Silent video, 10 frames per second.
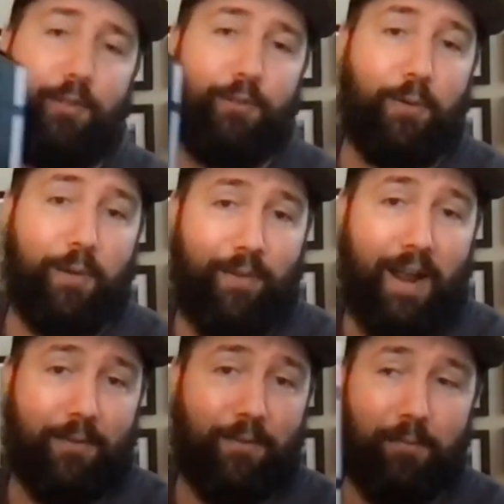it the wrong way
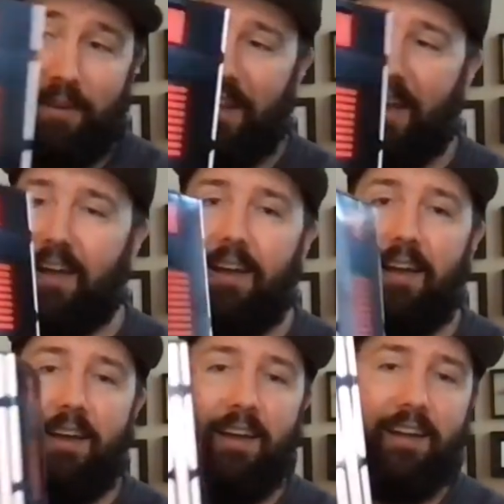around, but yeah.
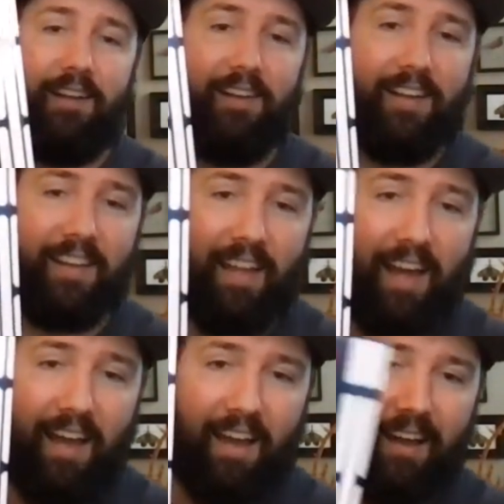Look at
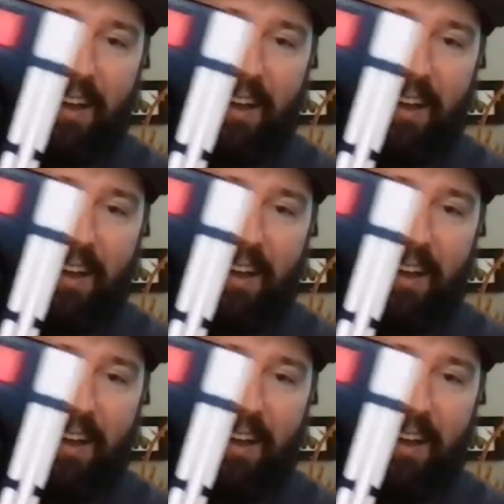that.